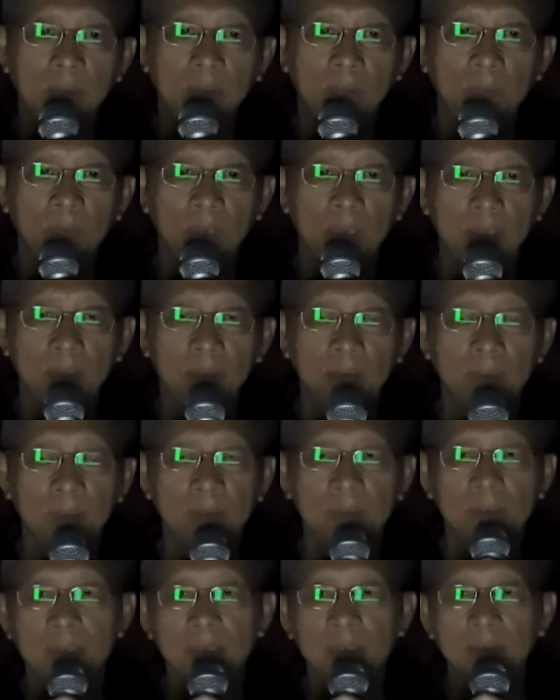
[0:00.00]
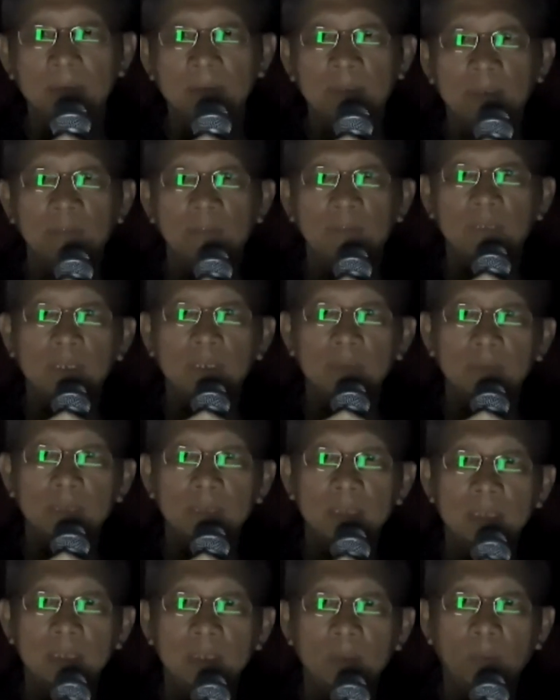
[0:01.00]
what you are trying to develop
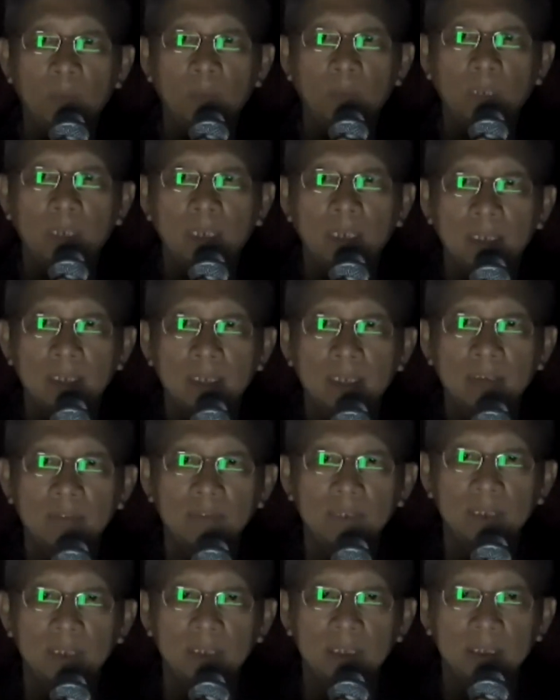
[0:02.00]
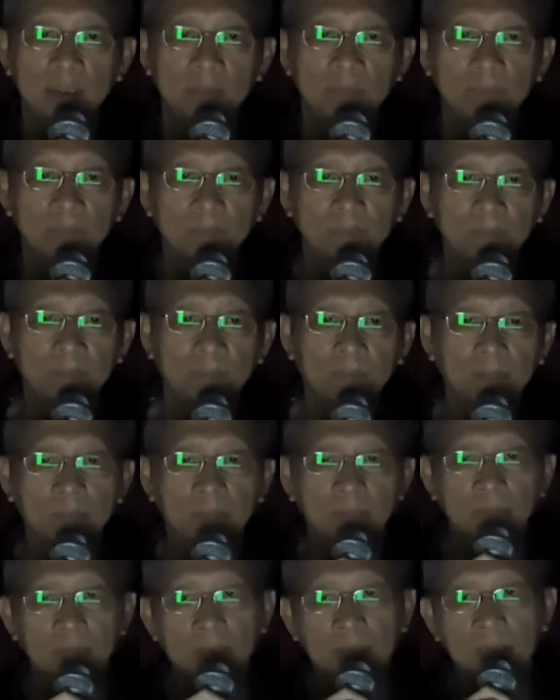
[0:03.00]
is the awareness within.
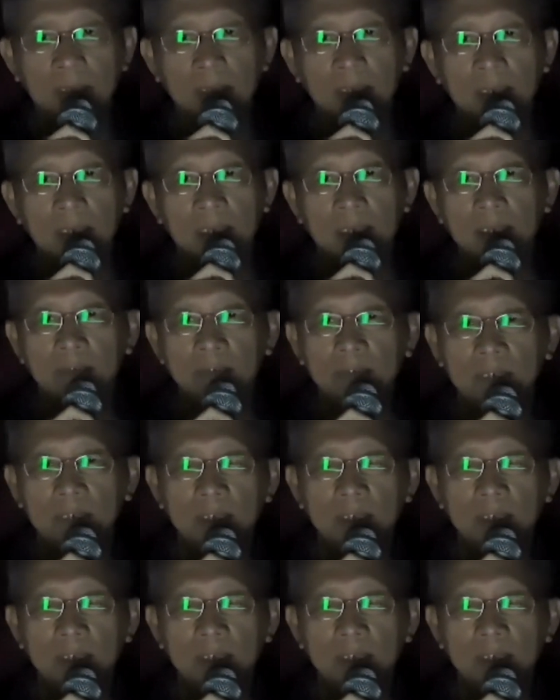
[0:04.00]
And we